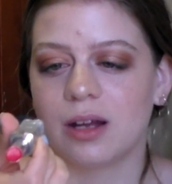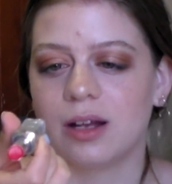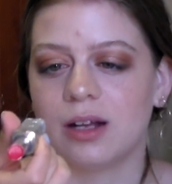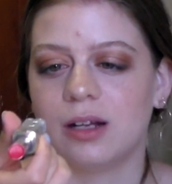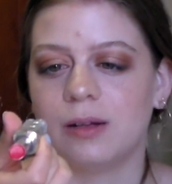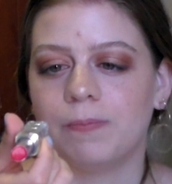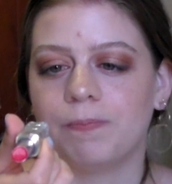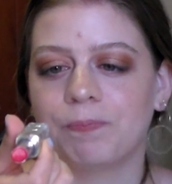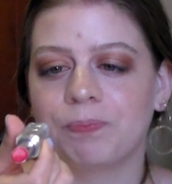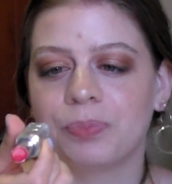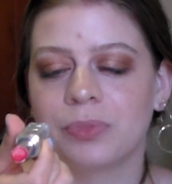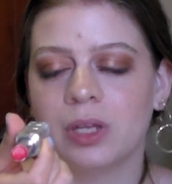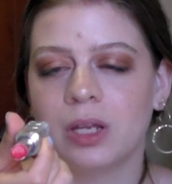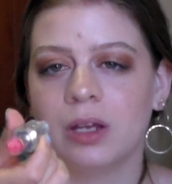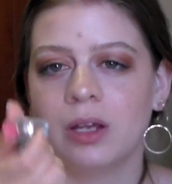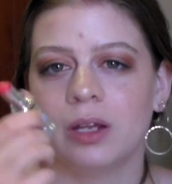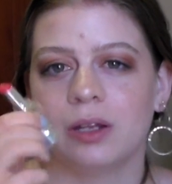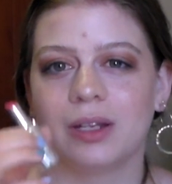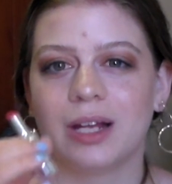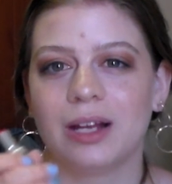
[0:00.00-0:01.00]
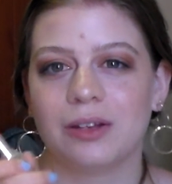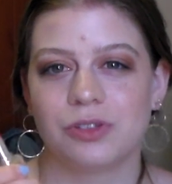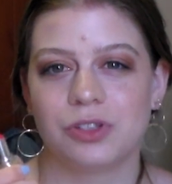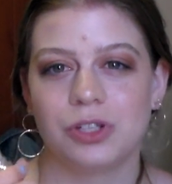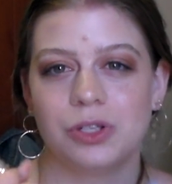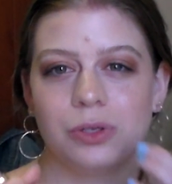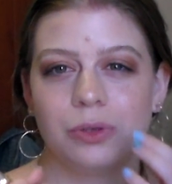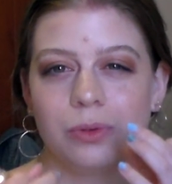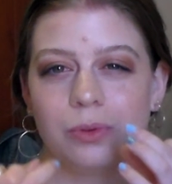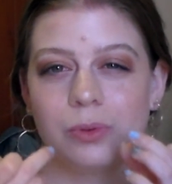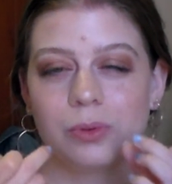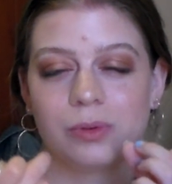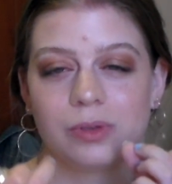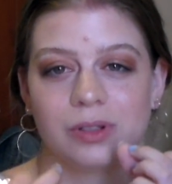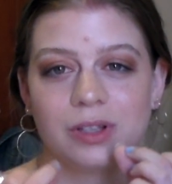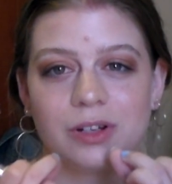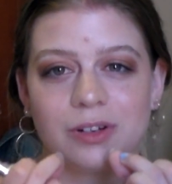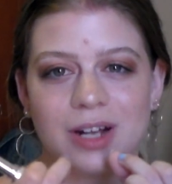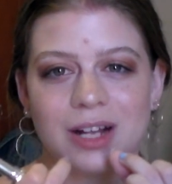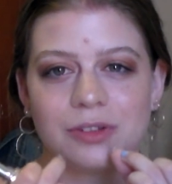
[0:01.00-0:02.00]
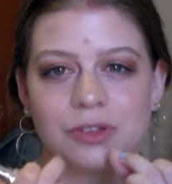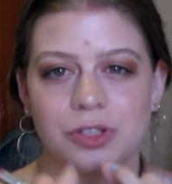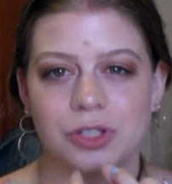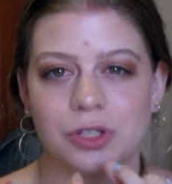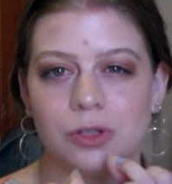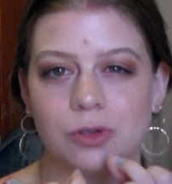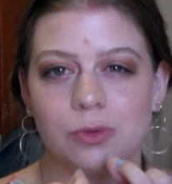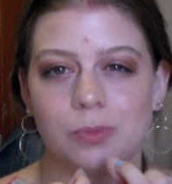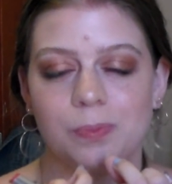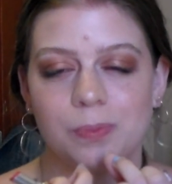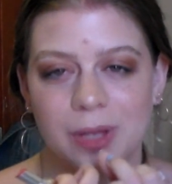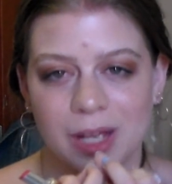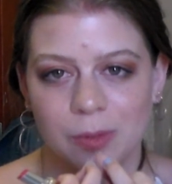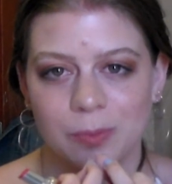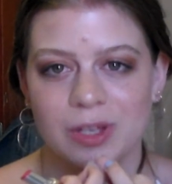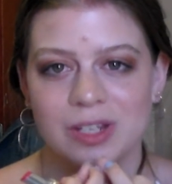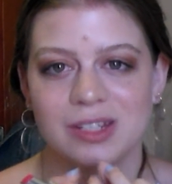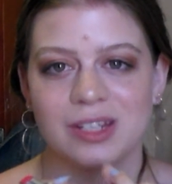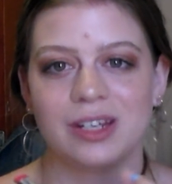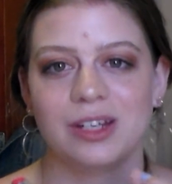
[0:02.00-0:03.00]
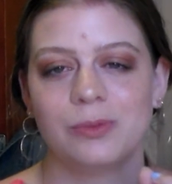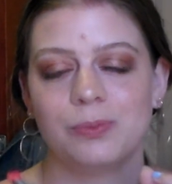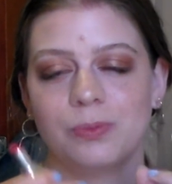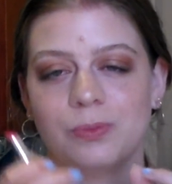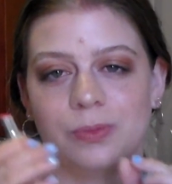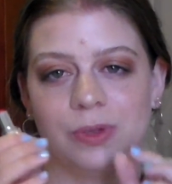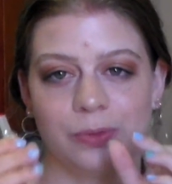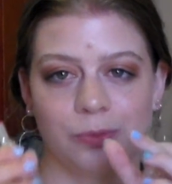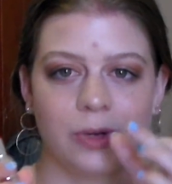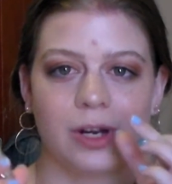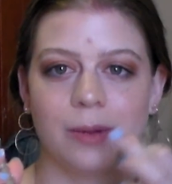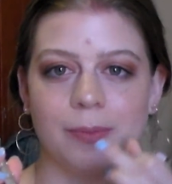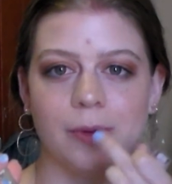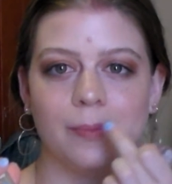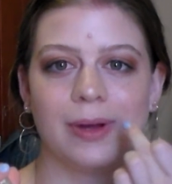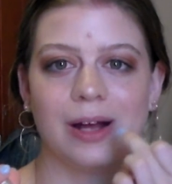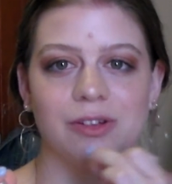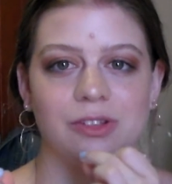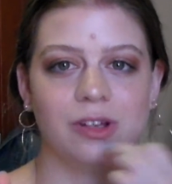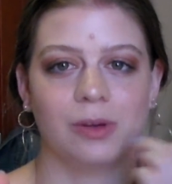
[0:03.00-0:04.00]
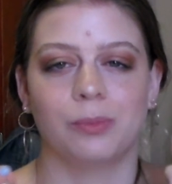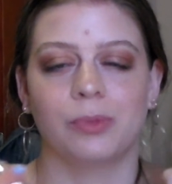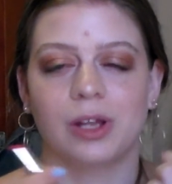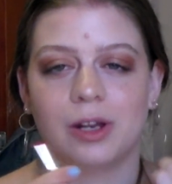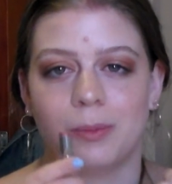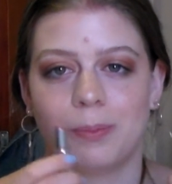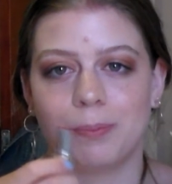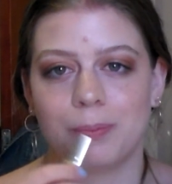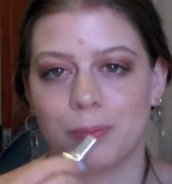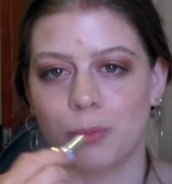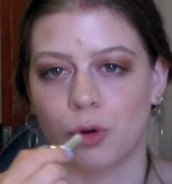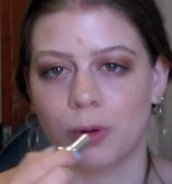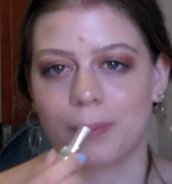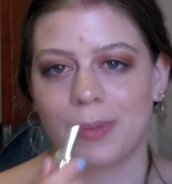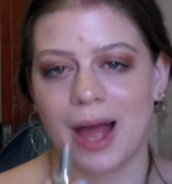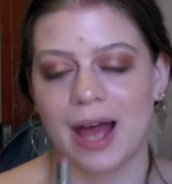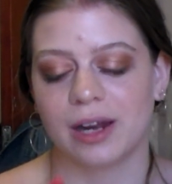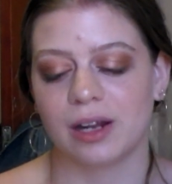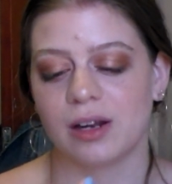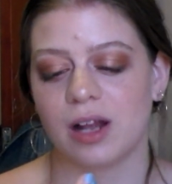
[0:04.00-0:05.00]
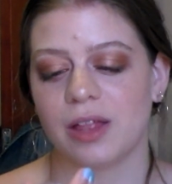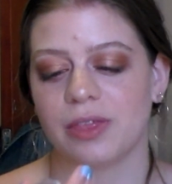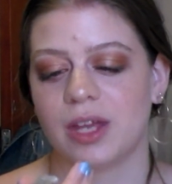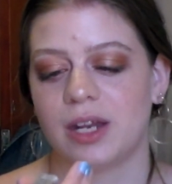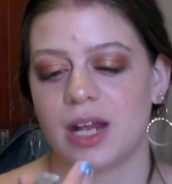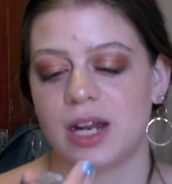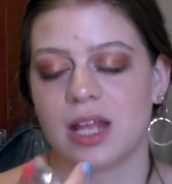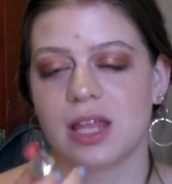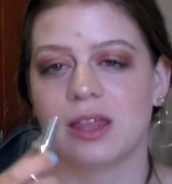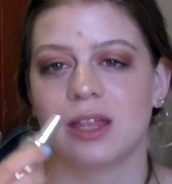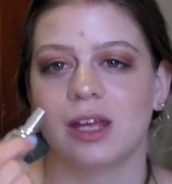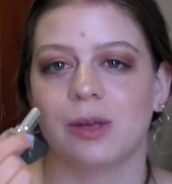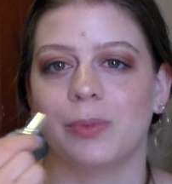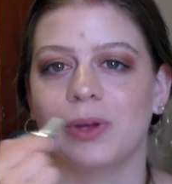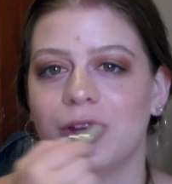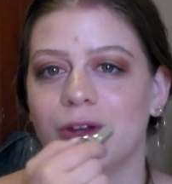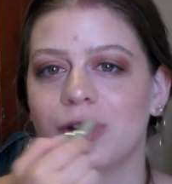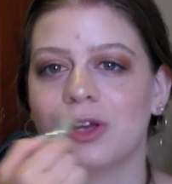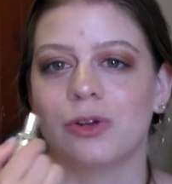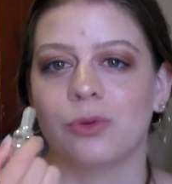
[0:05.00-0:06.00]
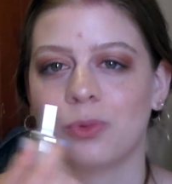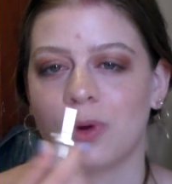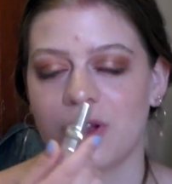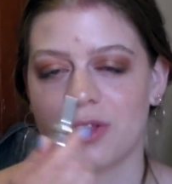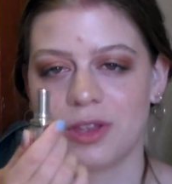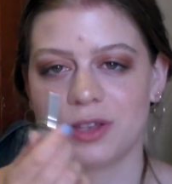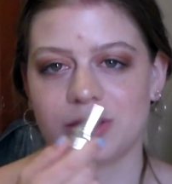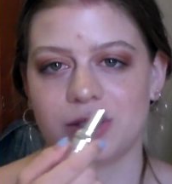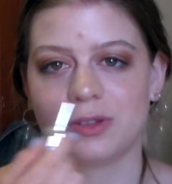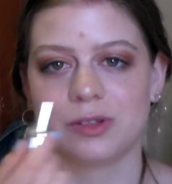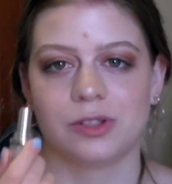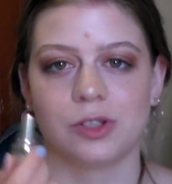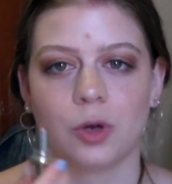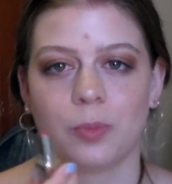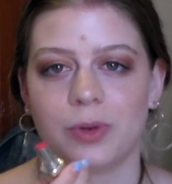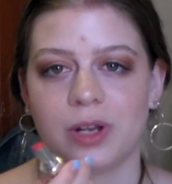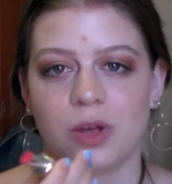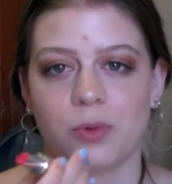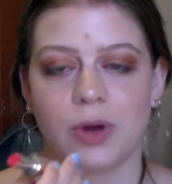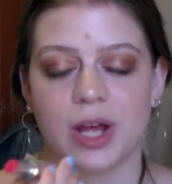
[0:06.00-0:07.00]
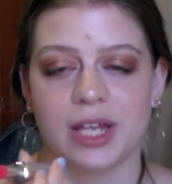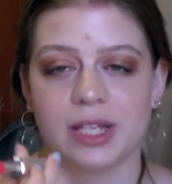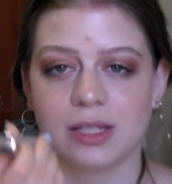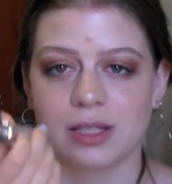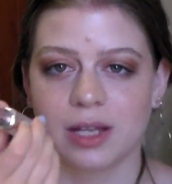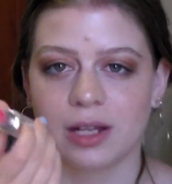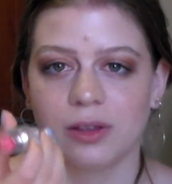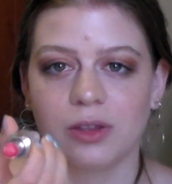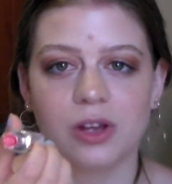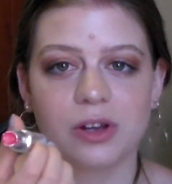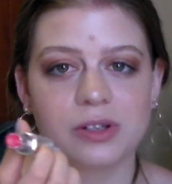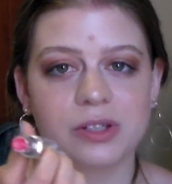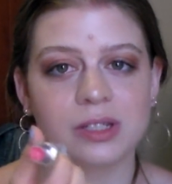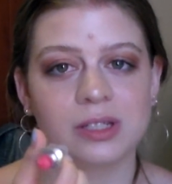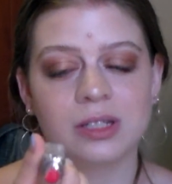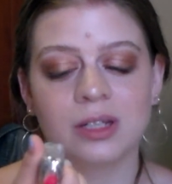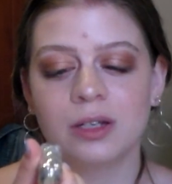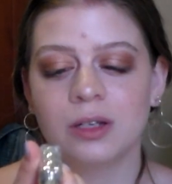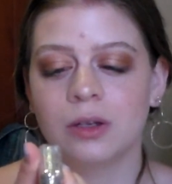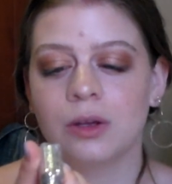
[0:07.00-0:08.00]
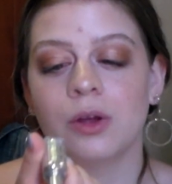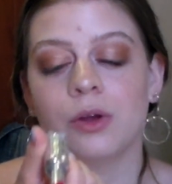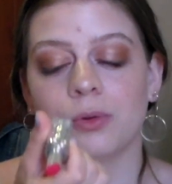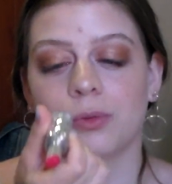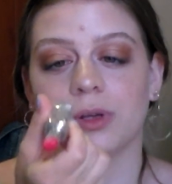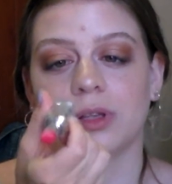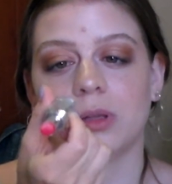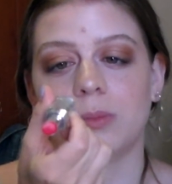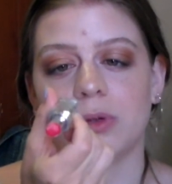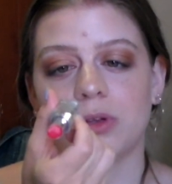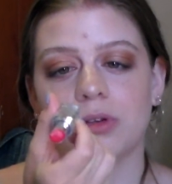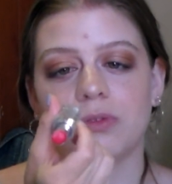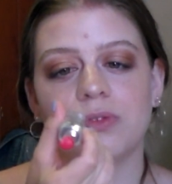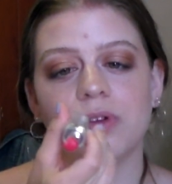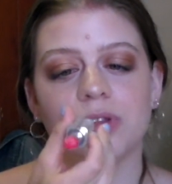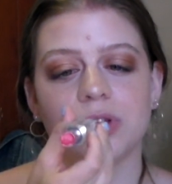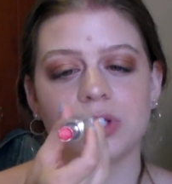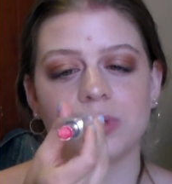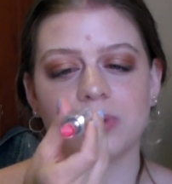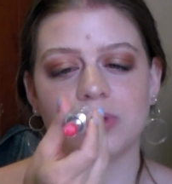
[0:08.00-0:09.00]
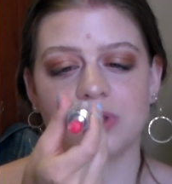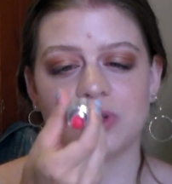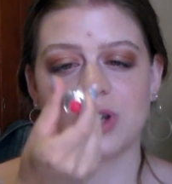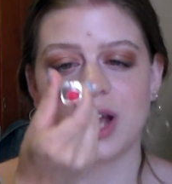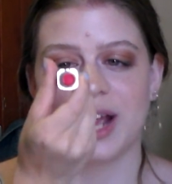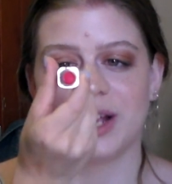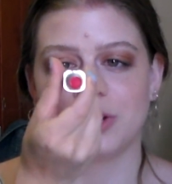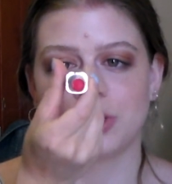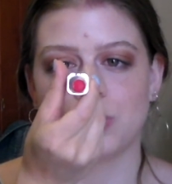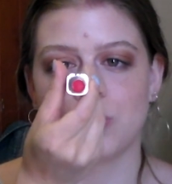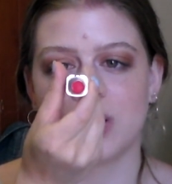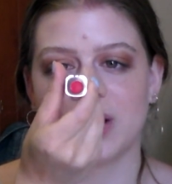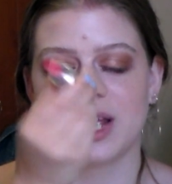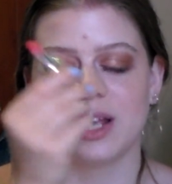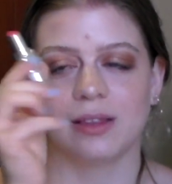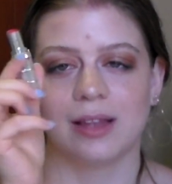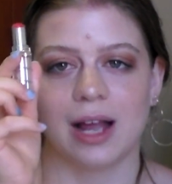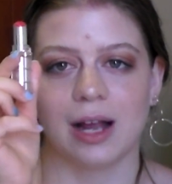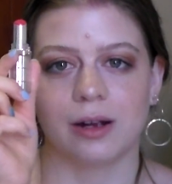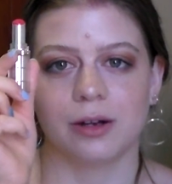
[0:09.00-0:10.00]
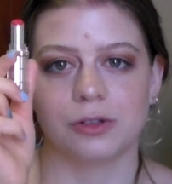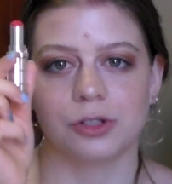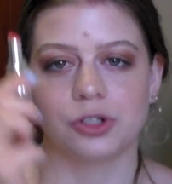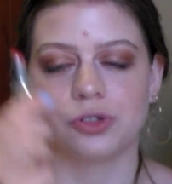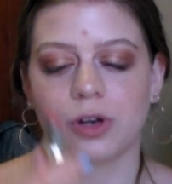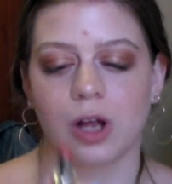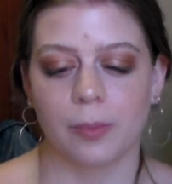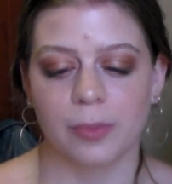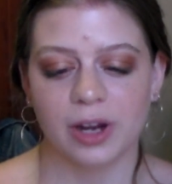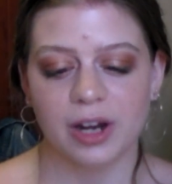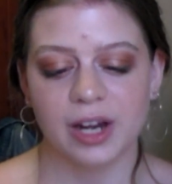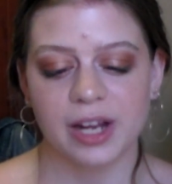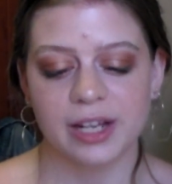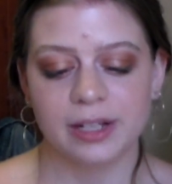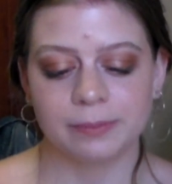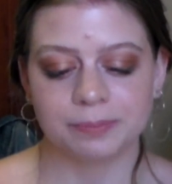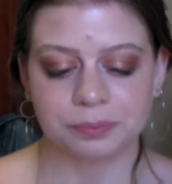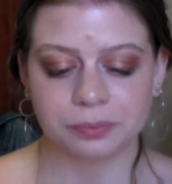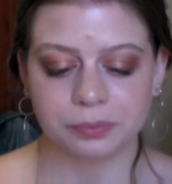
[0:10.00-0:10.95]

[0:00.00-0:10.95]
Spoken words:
They're not too pigmented in what I'm about to. I'm gonna more pat it on than anything, but you can wear this in so many ways that looks really beautiful. This was $9.20 lacquered strawberry.